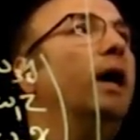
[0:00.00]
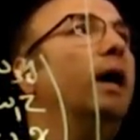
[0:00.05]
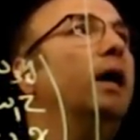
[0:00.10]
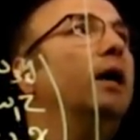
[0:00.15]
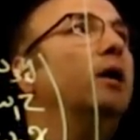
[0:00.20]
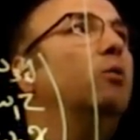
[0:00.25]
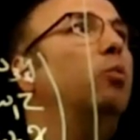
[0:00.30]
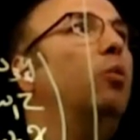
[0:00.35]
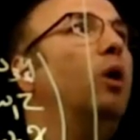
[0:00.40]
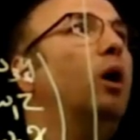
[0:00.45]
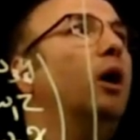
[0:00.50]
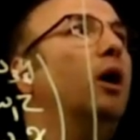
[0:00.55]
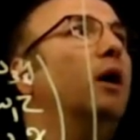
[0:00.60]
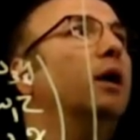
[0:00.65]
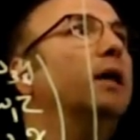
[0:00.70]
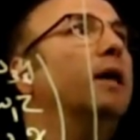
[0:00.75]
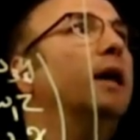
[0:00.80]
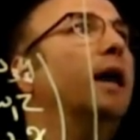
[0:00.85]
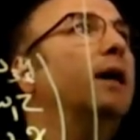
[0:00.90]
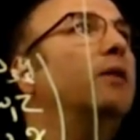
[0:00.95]

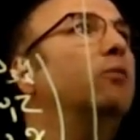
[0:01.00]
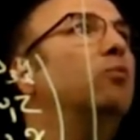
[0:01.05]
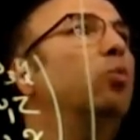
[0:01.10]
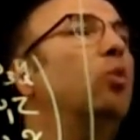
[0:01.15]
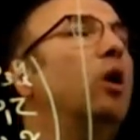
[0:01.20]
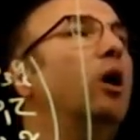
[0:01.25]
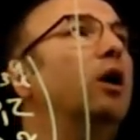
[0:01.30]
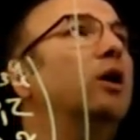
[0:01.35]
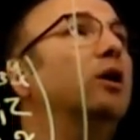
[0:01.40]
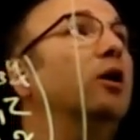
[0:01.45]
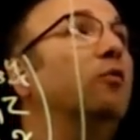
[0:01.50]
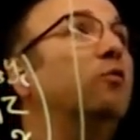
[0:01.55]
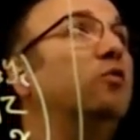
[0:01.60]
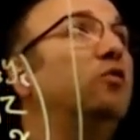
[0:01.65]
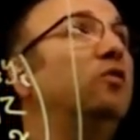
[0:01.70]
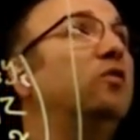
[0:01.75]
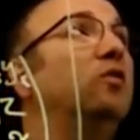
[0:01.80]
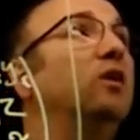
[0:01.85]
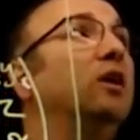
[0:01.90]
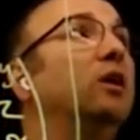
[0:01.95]
ay and y of
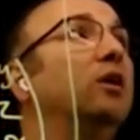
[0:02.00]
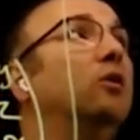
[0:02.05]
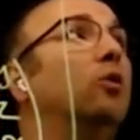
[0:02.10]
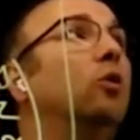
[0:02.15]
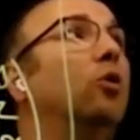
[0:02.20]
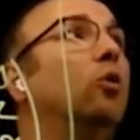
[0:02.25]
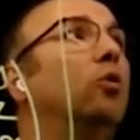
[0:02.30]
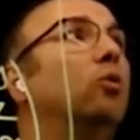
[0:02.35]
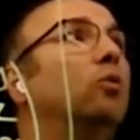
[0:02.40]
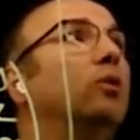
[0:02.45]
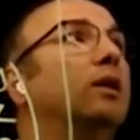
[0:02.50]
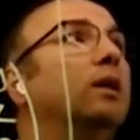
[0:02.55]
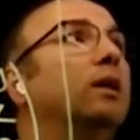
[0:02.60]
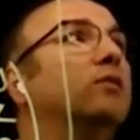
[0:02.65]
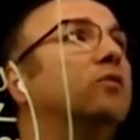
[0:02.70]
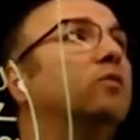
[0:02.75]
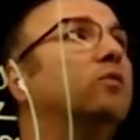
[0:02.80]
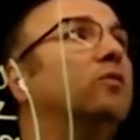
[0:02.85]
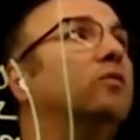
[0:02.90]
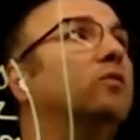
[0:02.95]
0,
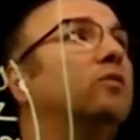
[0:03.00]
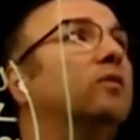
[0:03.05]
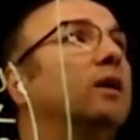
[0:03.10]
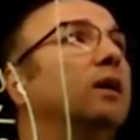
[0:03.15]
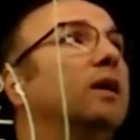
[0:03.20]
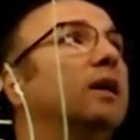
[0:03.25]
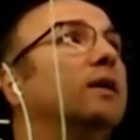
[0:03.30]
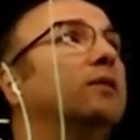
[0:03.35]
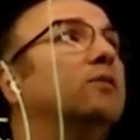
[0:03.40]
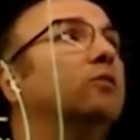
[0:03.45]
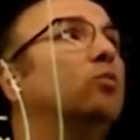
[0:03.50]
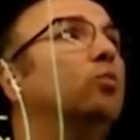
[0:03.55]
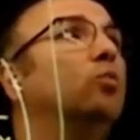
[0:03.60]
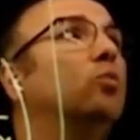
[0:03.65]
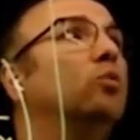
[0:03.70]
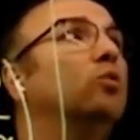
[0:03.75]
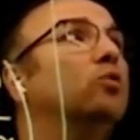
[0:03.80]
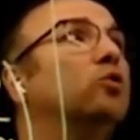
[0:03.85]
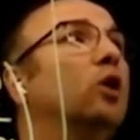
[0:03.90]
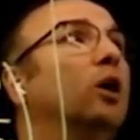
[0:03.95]
let's say at
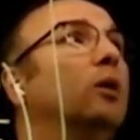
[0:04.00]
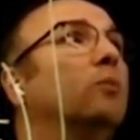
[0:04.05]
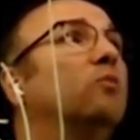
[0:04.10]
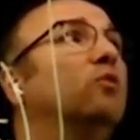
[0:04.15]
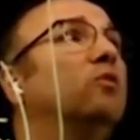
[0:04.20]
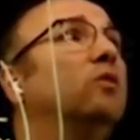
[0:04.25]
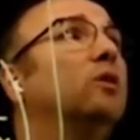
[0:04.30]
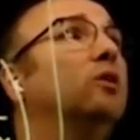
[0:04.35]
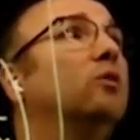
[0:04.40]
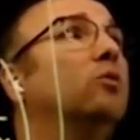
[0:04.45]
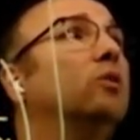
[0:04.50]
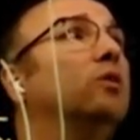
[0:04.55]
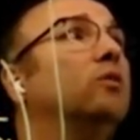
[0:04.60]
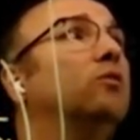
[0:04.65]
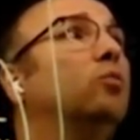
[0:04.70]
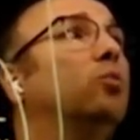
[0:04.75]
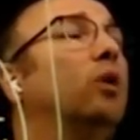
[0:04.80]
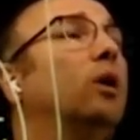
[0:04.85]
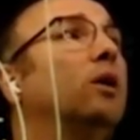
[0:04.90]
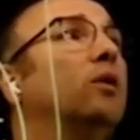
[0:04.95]
time 0
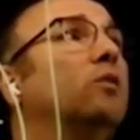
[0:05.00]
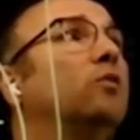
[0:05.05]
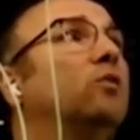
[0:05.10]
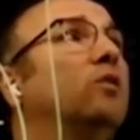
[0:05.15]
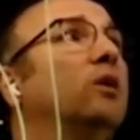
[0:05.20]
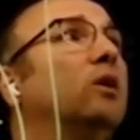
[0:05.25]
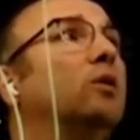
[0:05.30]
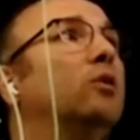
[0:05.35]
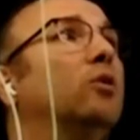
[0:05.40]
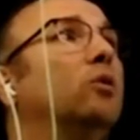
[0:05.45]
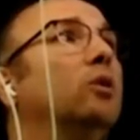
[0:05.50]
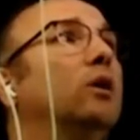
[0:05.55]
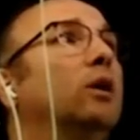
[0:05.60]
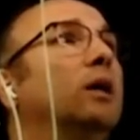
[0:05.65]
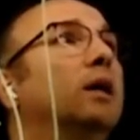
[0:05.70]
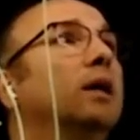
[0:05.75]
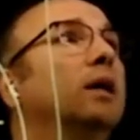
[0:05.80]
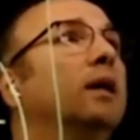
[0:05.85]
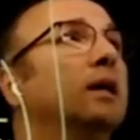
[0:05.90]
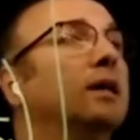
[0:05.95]
is y0,
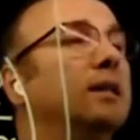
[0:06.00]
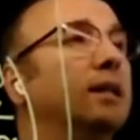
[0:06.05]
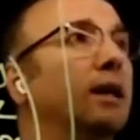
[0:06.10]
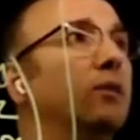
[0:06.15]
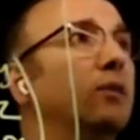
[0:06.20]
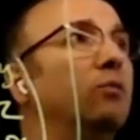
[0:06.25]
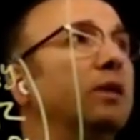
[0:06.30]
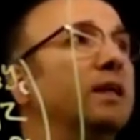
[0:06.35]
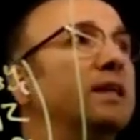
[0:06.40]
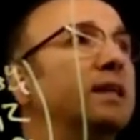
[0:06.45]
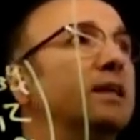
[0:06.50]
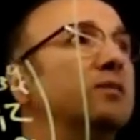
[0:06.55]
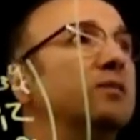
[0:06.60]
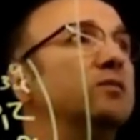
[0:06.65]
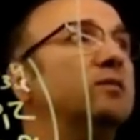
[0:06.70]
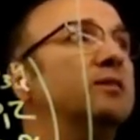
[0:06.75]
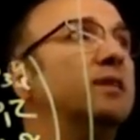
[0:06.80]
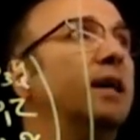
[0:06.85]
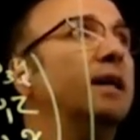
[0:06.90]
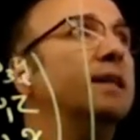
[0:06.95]
then we can
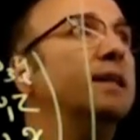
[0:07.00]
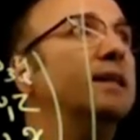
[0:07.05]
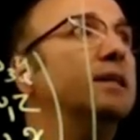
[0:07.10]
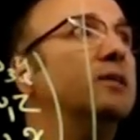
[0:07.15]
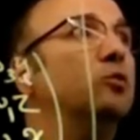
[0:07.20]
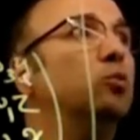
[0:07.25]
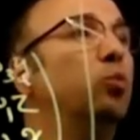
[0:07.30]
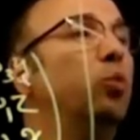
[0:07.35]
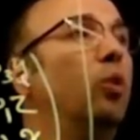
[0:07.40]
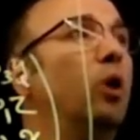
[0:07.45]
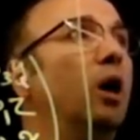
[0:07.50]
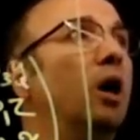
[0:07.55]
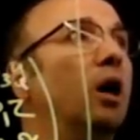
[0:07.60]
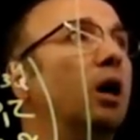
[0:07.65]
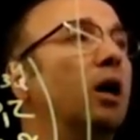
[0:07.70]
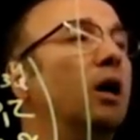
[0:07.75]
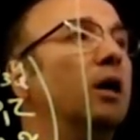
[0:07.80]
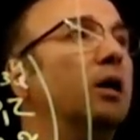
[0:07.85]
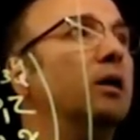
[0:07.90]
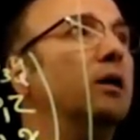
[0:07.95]
say that
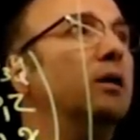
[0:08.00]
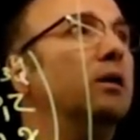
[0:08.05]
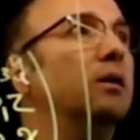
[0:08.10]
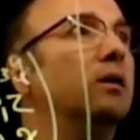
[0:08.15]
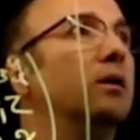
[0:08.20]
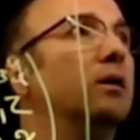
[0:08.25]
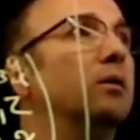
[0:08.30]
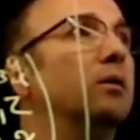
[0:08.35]
y